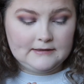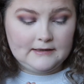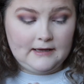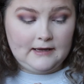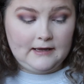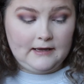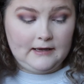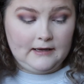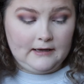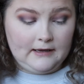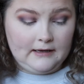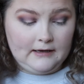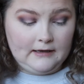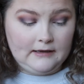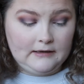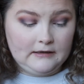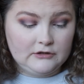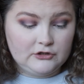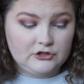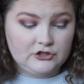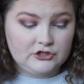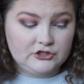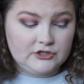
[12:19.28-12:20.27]
a
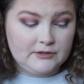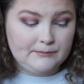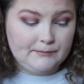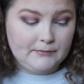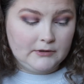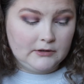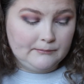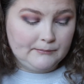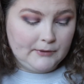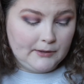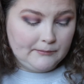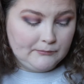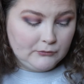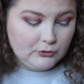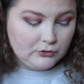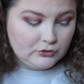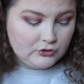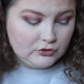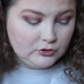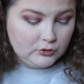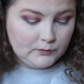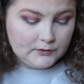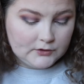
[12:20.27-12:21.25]
shimmer, but I'm not
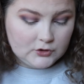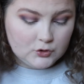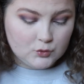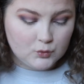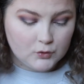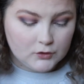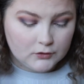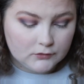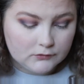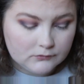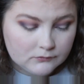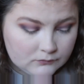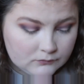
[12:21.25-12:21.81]
sure which one.